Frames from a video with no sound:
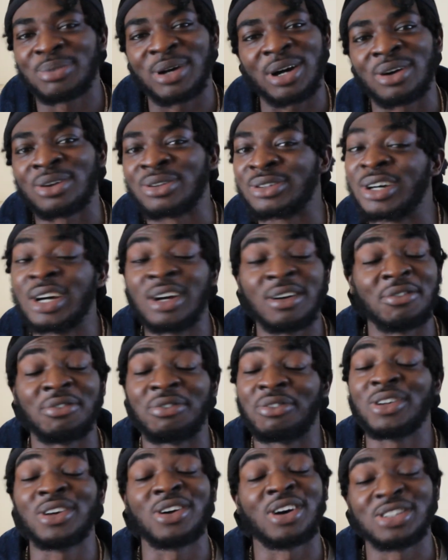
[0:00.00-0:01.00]

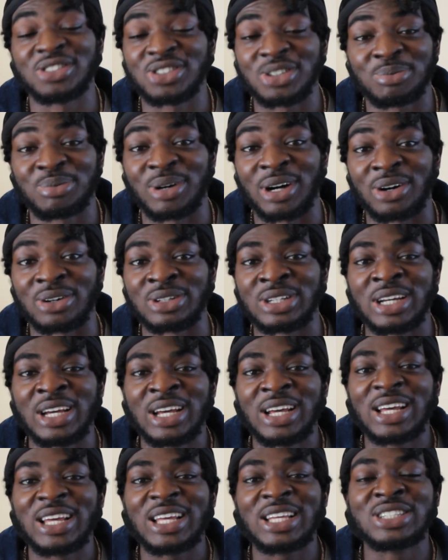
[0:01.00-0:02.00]
£300
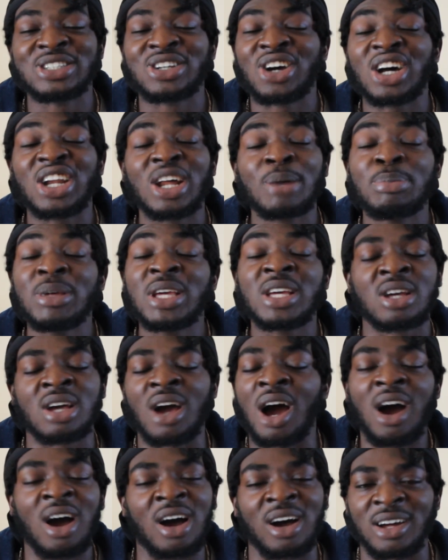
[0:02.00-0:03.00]
is gonna be
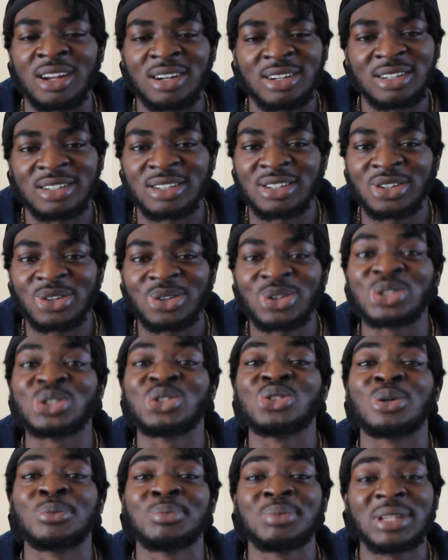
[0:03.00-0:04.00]
gone, because
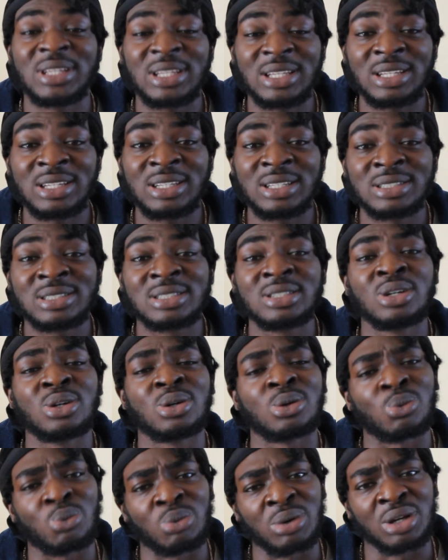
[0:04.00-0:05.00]
your P's
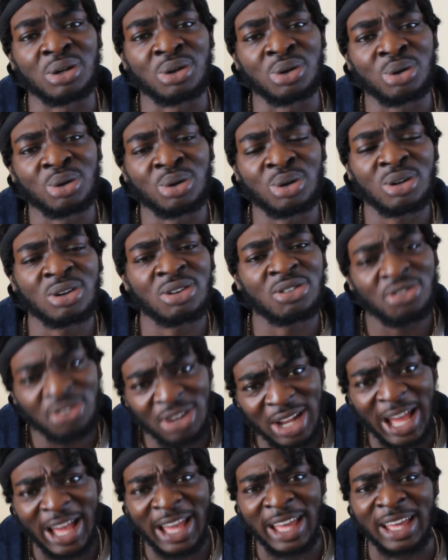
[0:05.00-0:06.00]
will
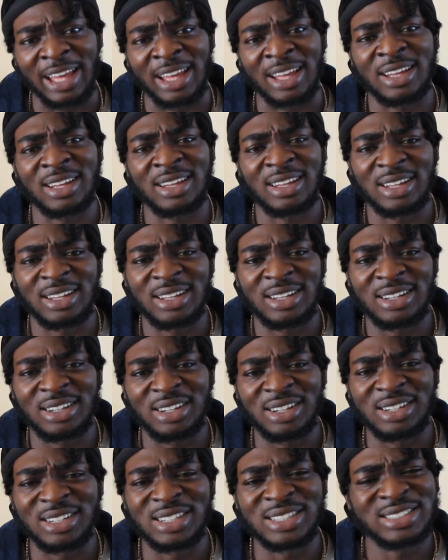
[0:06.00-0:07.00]
fly.
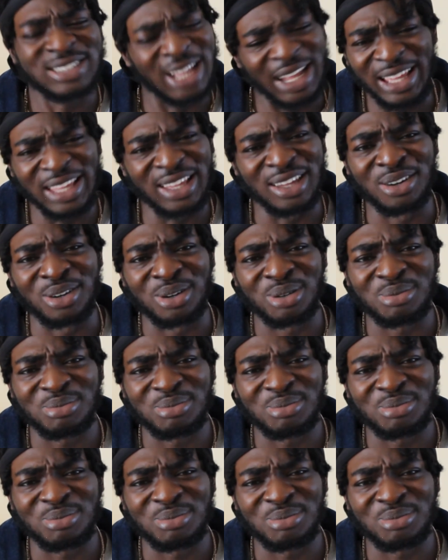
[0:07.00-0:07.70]
Damn.